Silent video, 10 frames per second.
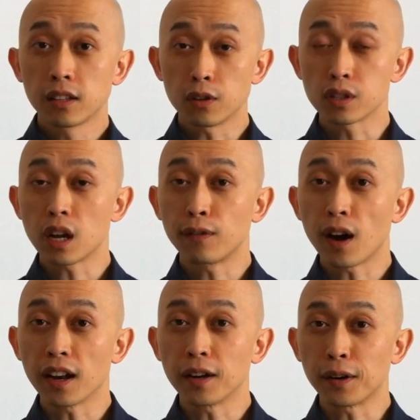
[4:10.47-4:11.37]
your stuff
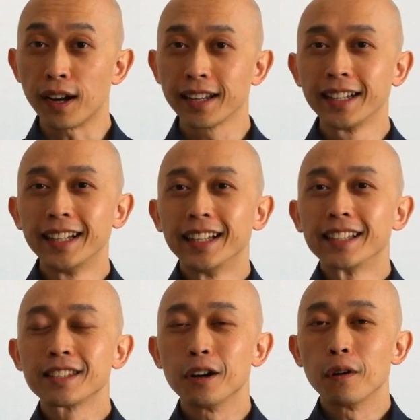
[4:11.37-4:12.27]
on, all right?
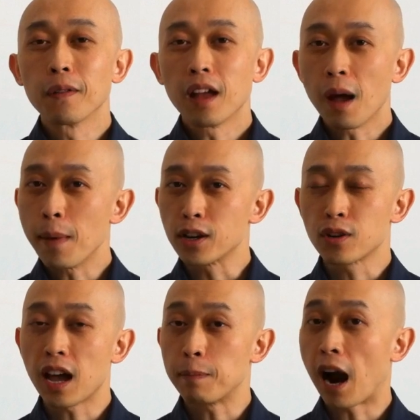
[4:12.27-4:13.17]
So I made
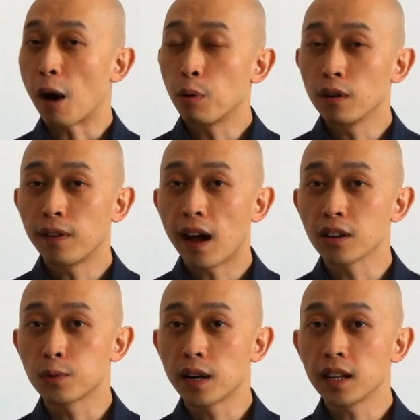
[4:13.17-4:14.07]
sure I had PowerPoint
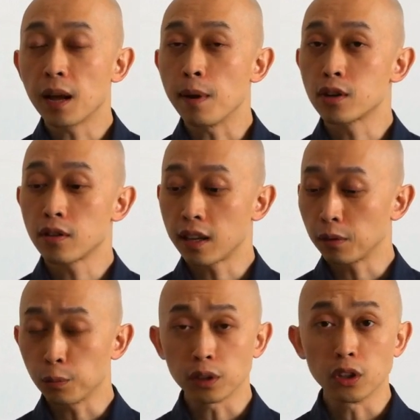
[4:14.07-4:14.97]
files ready. I made sure they
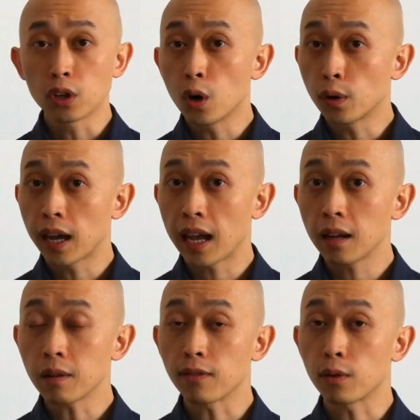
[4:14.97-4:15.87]
would look
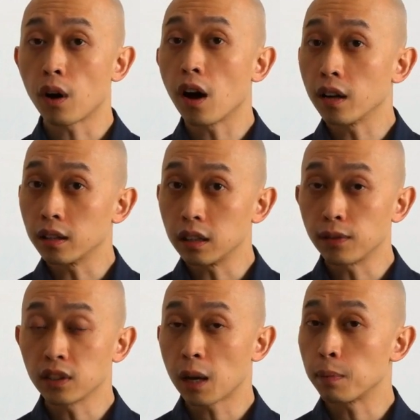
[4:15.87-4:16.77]
okay if they're on a
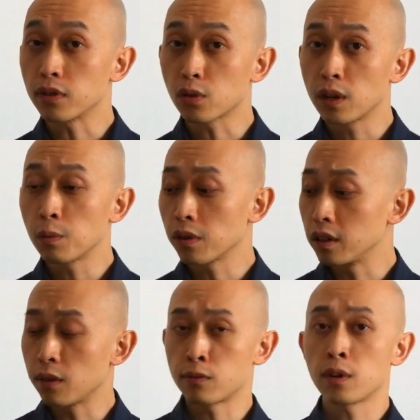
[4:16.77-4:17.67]
different type of screen with
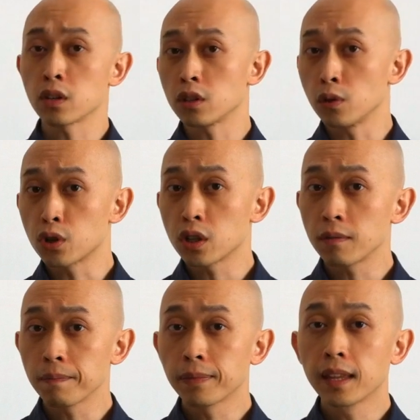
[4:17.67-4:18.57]
a different
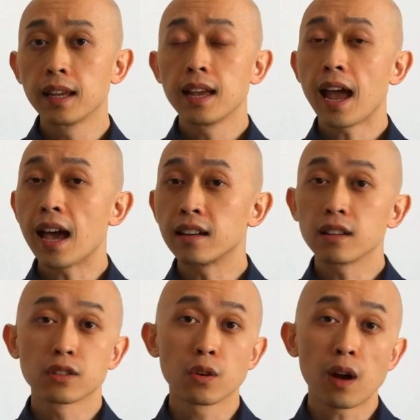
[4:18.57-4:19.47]
resolution,
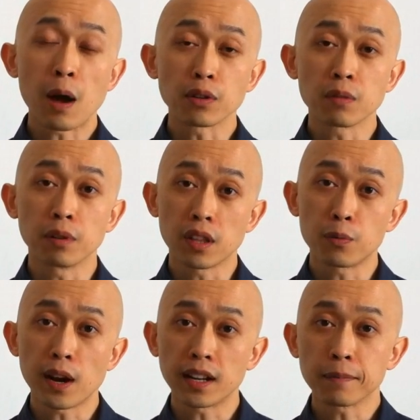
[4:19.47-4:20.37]
and so I was
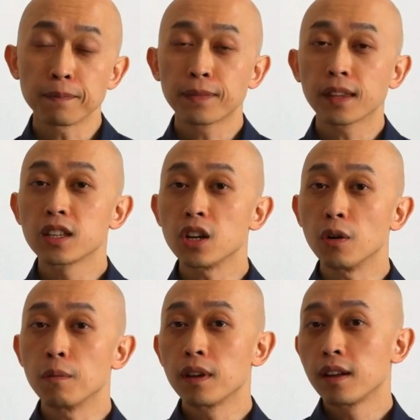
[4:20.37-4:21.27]
completely ready.
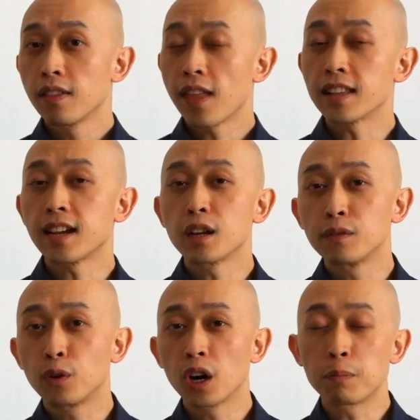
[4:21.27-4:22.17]
So that's how
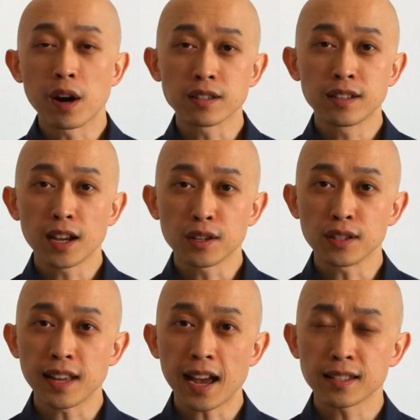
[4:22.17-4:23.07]
you avoid presentation
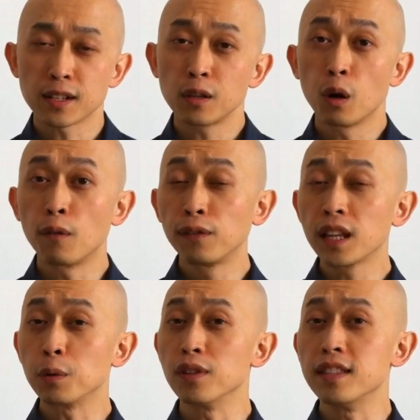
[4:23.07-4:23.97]
disaster.
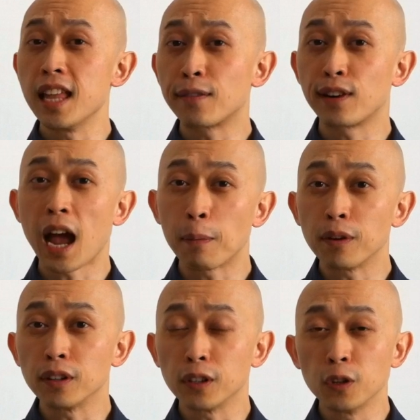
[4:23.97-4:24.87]
Hopefully it will never
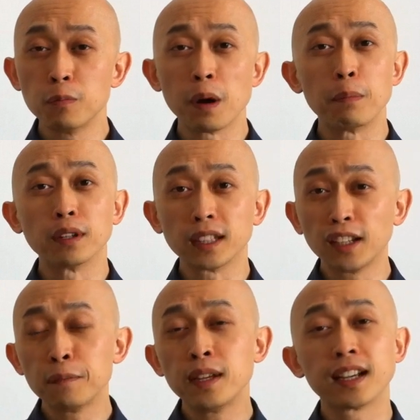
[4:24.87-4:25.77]
happen to you, but
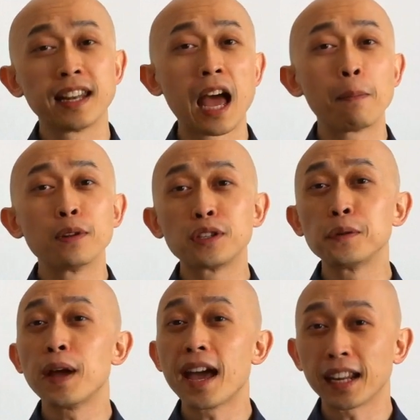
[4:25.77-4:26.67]
believe me, it can happen
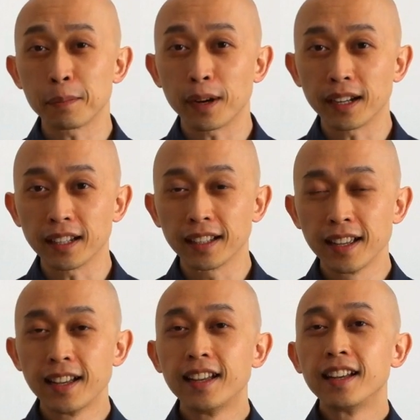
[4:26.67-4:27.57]
to anybody.
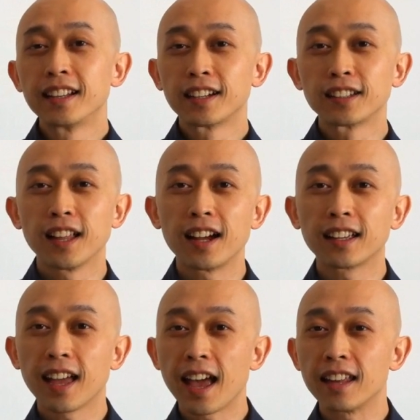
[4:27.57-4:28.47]
Good
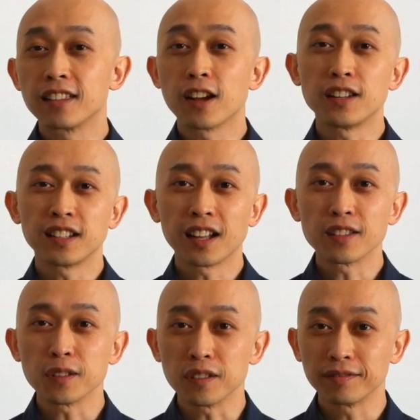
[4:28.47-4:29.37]
luck and talk to you
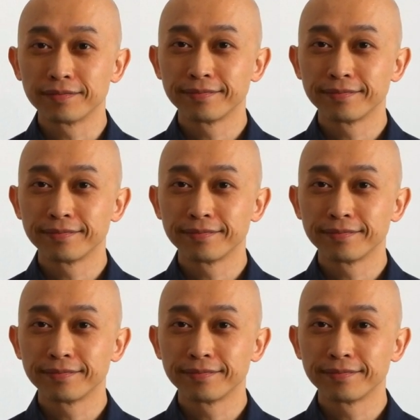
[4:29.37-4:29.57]
again soon.